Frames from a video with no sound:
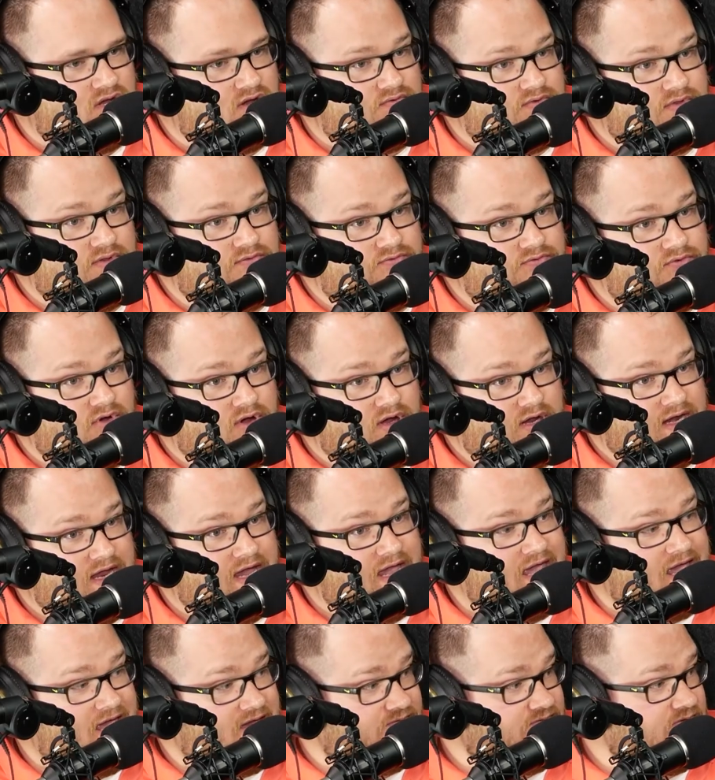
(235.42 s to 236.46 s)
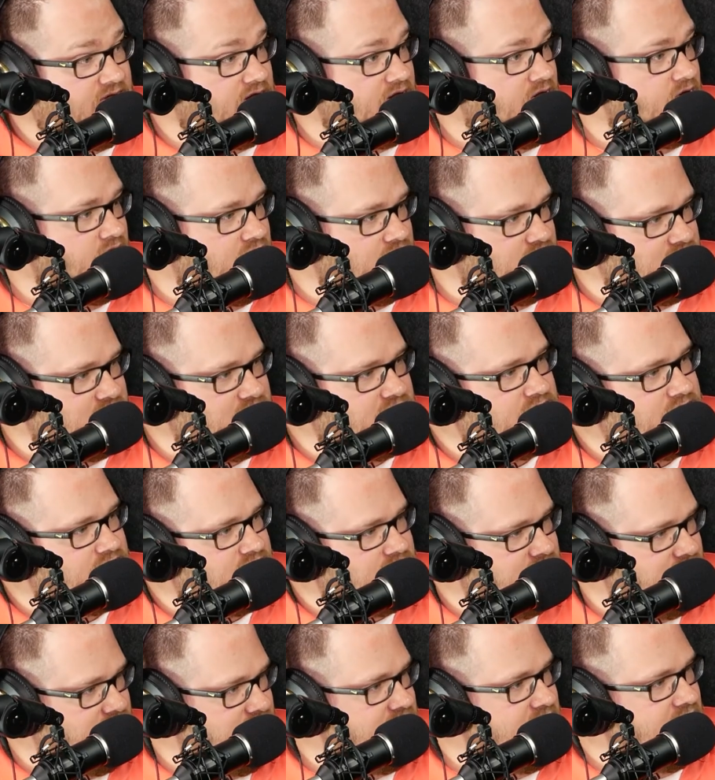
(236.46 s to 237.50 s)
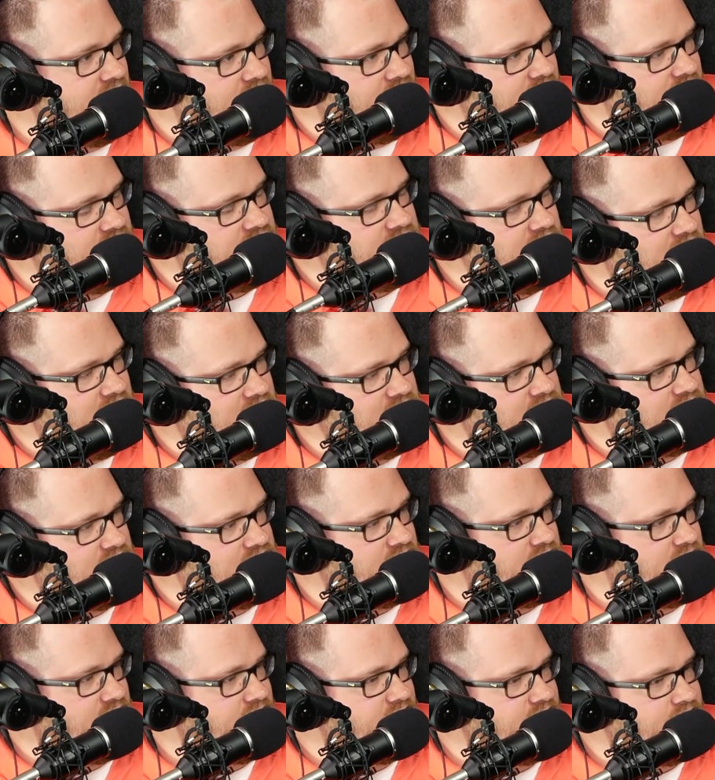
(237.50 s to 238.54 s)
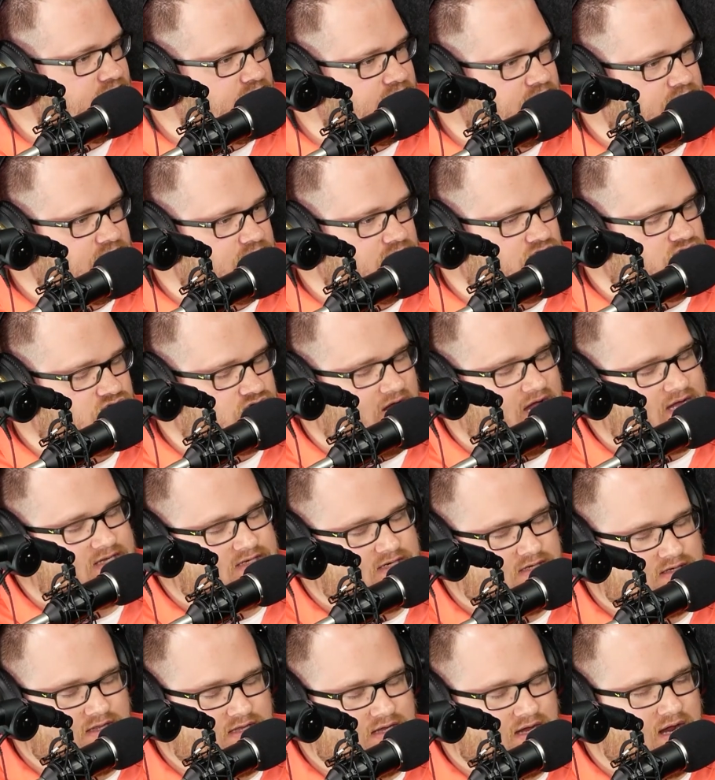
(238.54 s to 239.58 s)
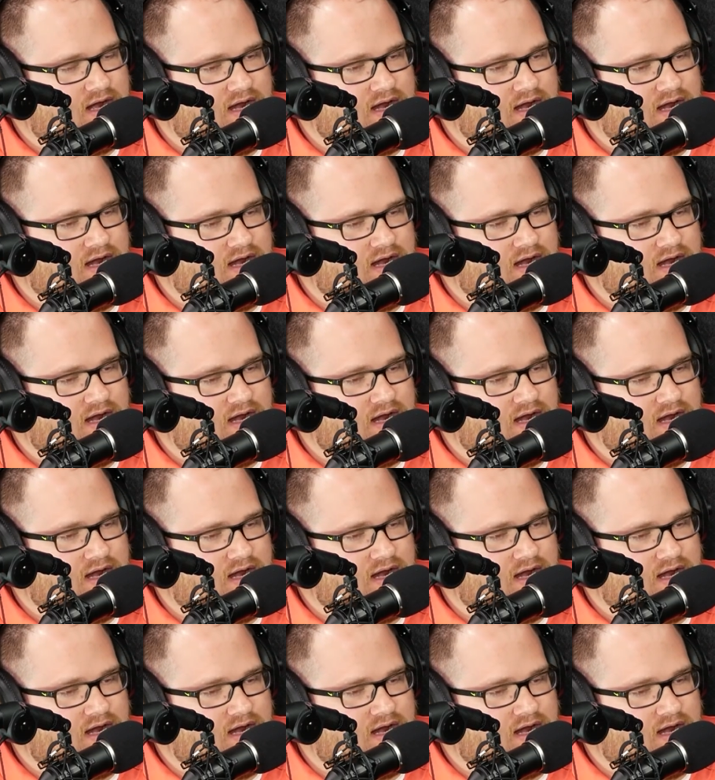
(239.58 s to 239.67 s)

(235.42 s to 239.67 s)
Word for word: in the foot if it goes. You know the changes are drastically kind of